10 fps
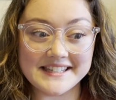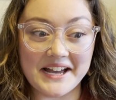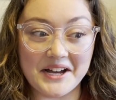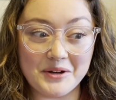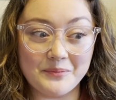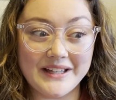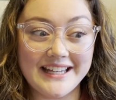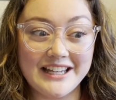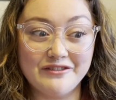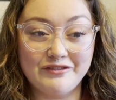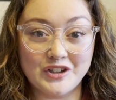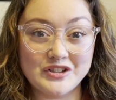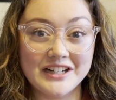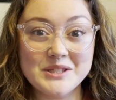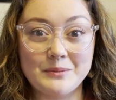In full
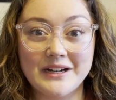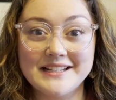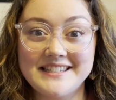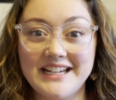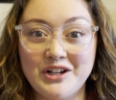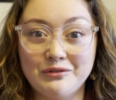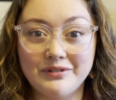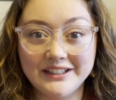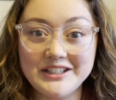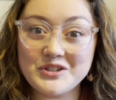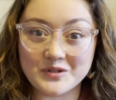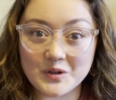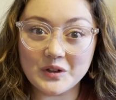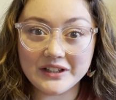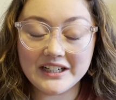transparency, I really
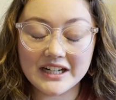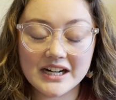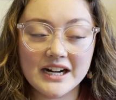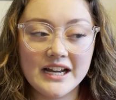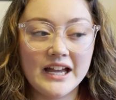struggle here.